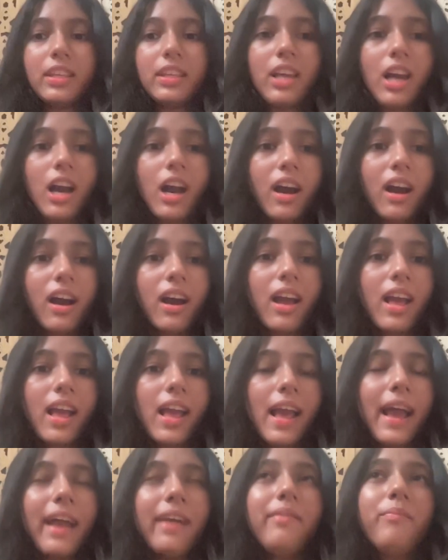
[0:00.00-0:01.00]
Yeah.
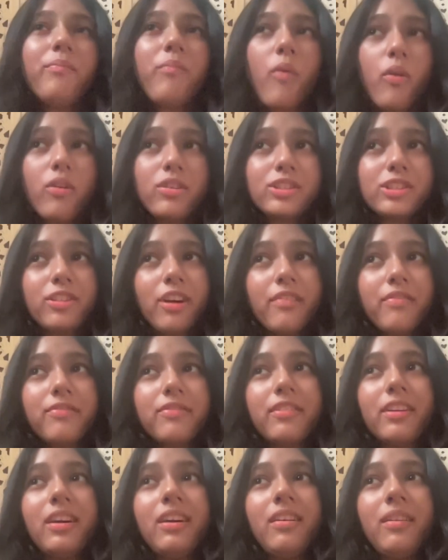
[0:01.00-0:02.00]
And most of
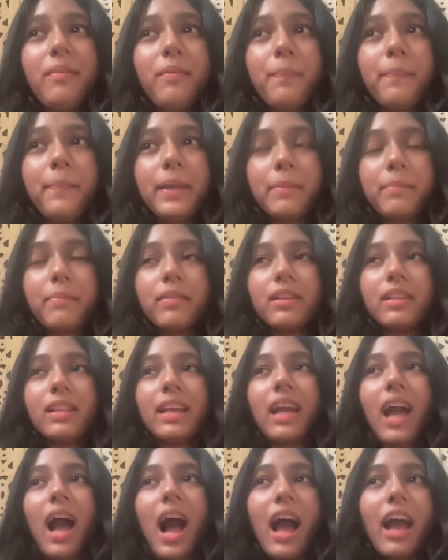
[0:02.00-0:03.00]
the people
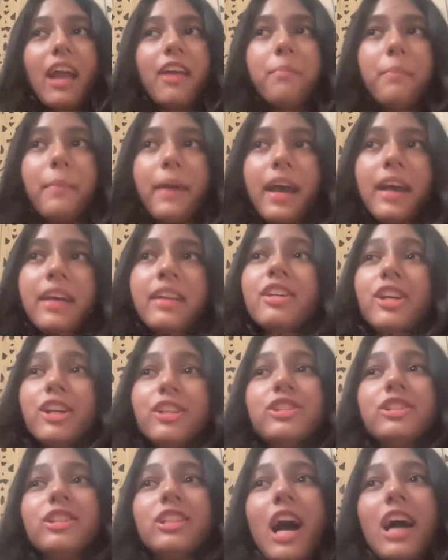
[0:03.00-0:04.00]
like I met
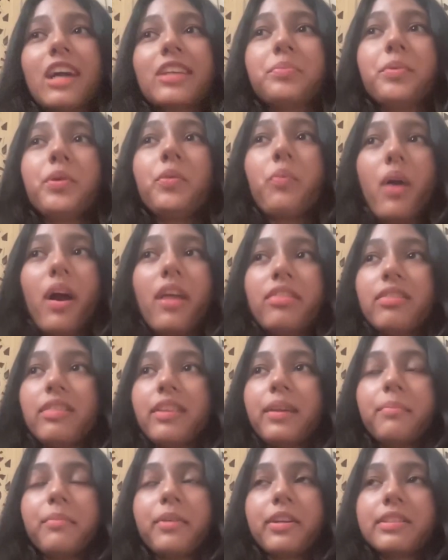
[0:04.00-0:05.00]
just asked me one
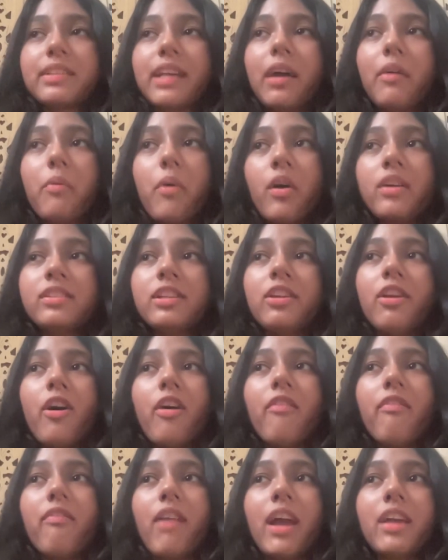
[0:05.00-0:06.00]
thing, because I was in
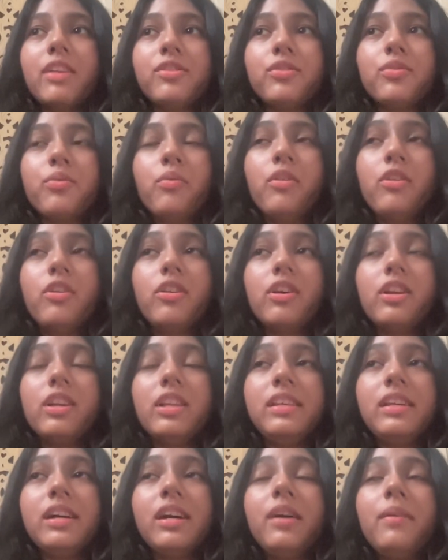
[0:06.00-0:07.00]
offline school
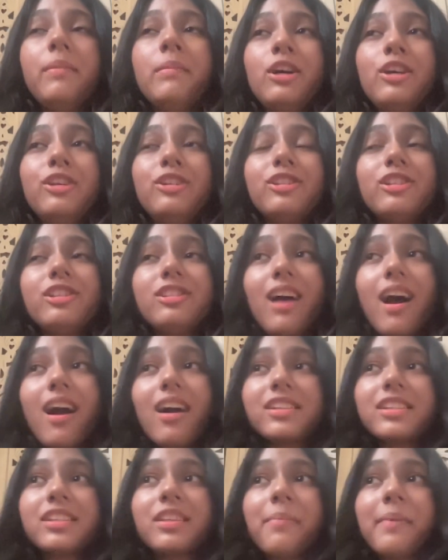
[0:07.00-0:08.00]
earlier. They just
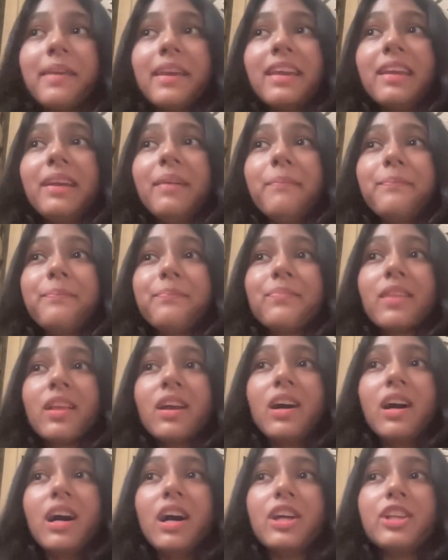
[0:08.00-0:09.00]
asked me,
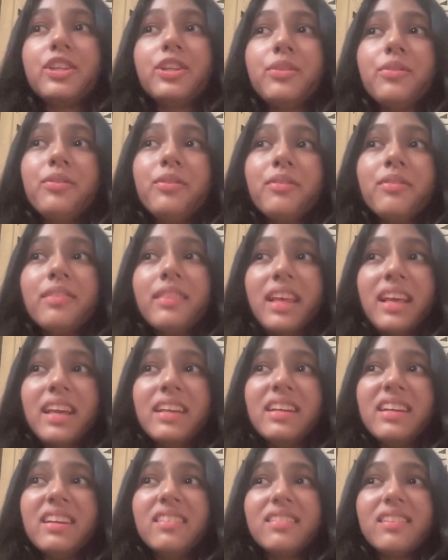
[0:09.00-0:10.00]
do you
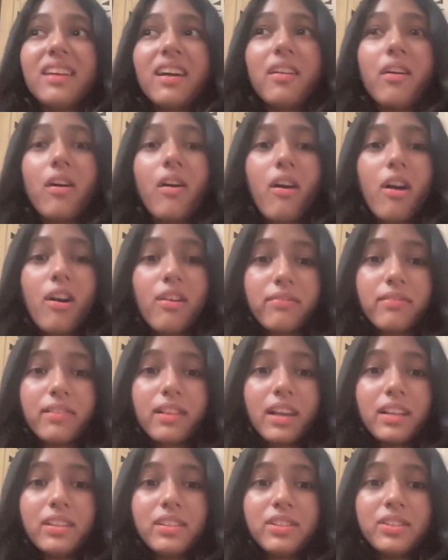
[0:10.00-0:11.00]
think that
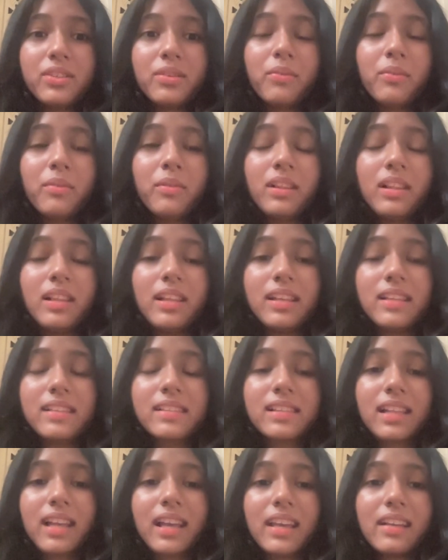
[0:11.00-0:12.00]
offline school
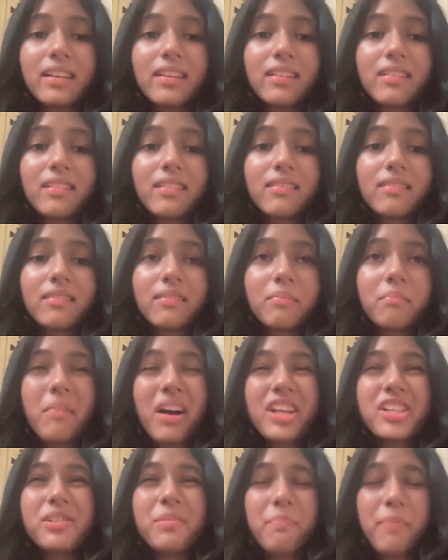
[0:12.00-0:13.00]
is like
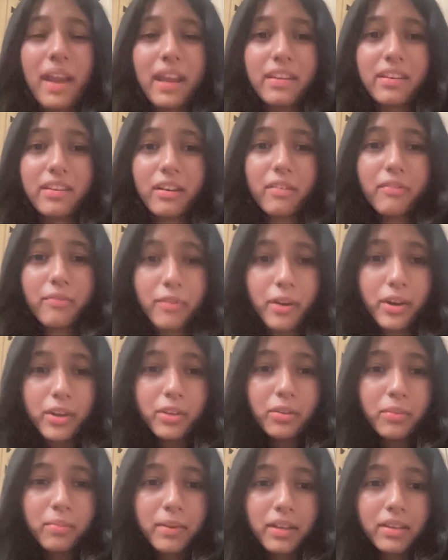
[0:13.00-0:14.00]
much better for
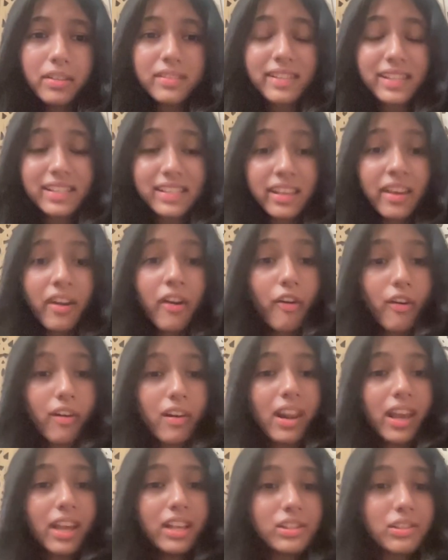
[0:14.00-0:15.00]
you? Because they say
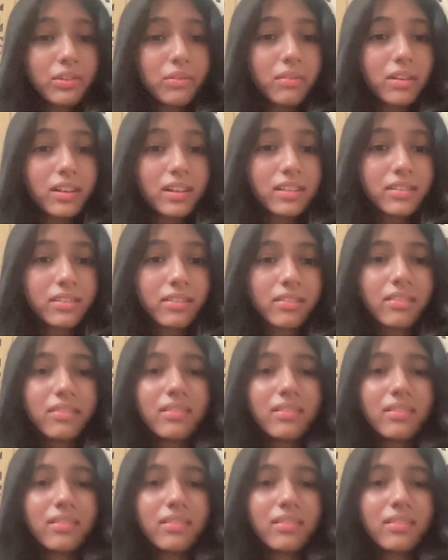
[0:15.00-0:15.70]
online school is,